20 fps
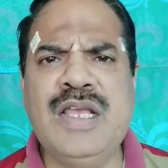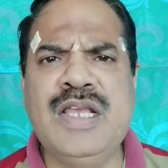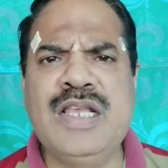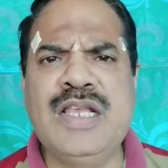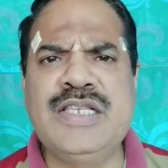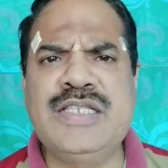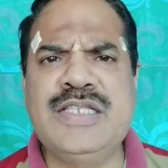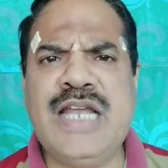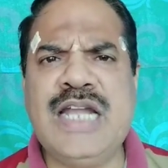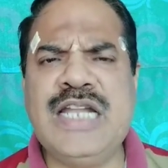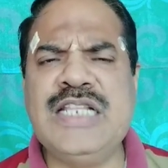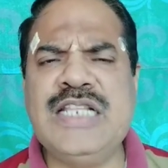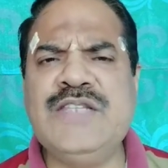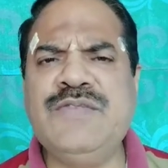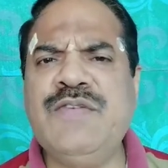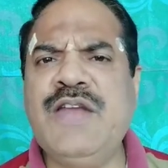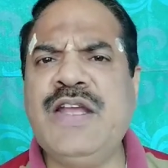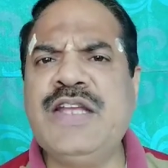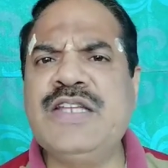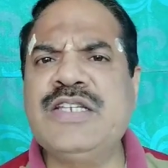
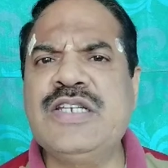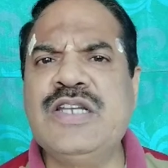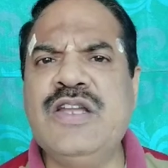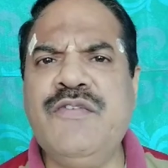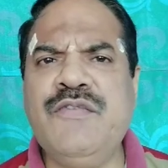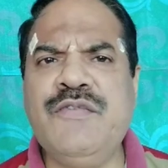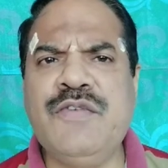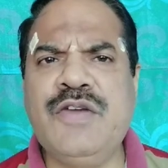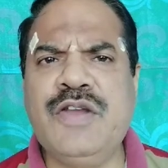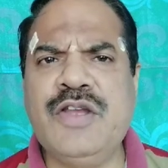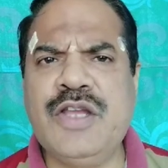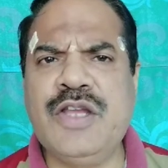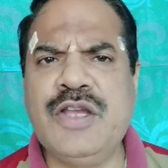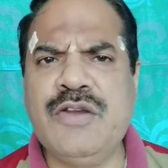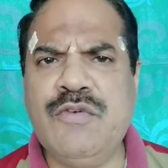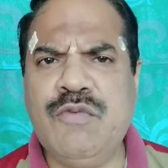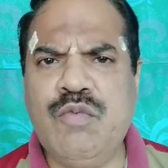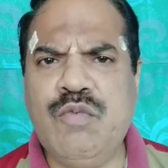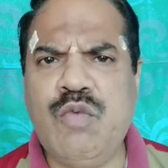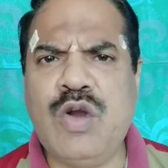satisfaction of
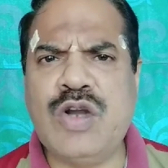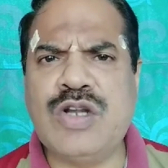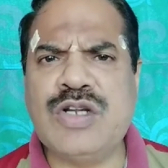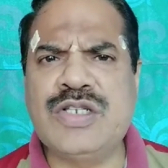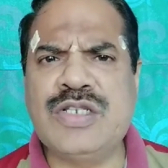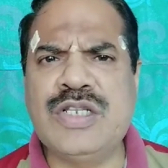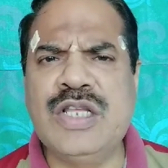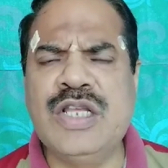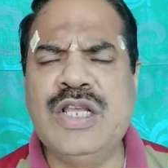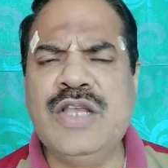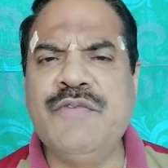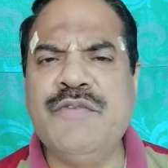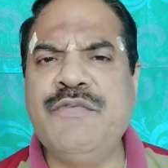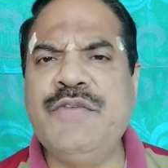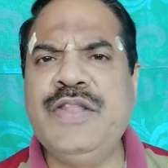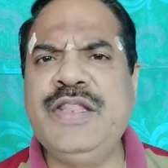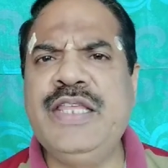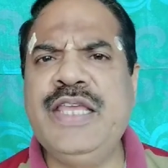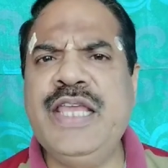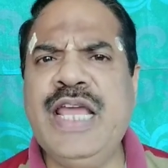wants
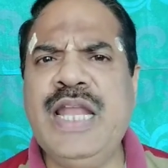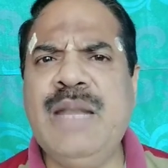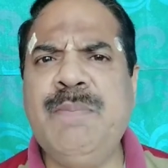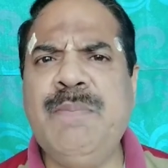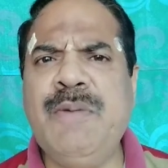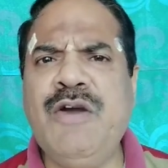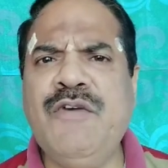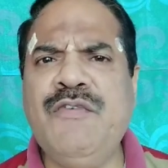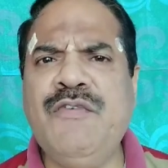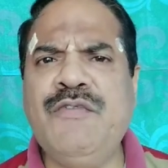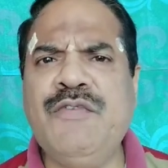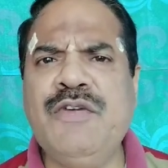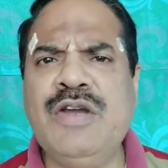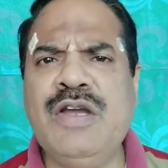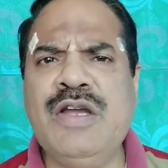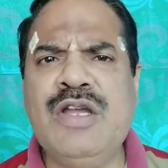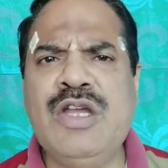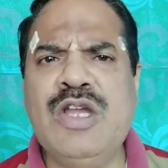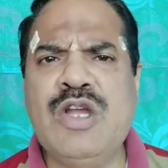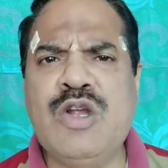with the help of
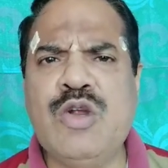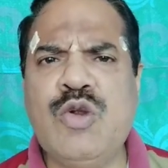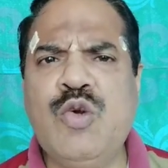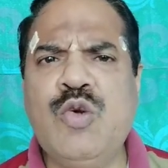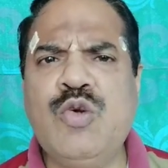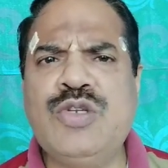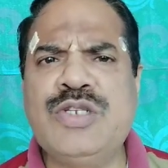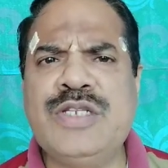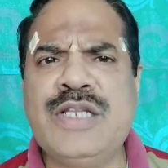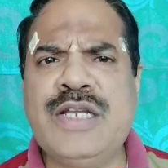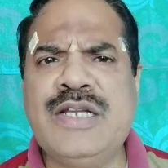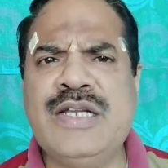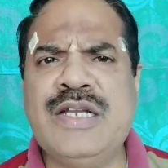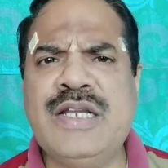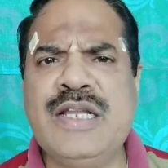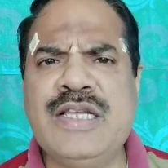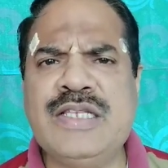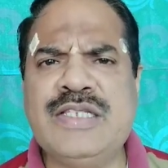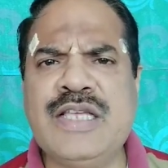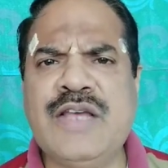goods and
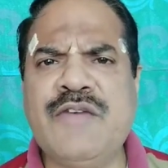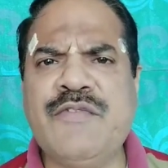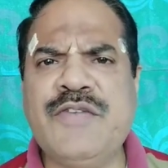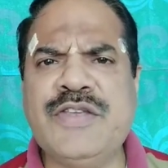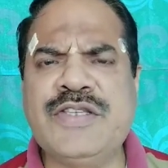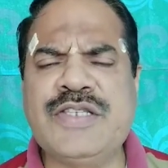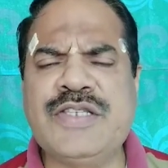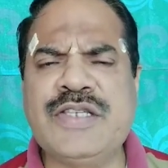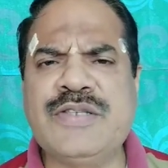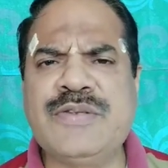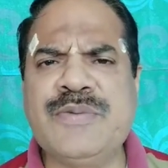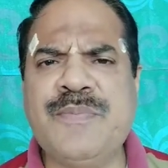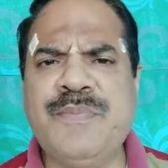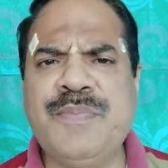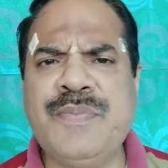services.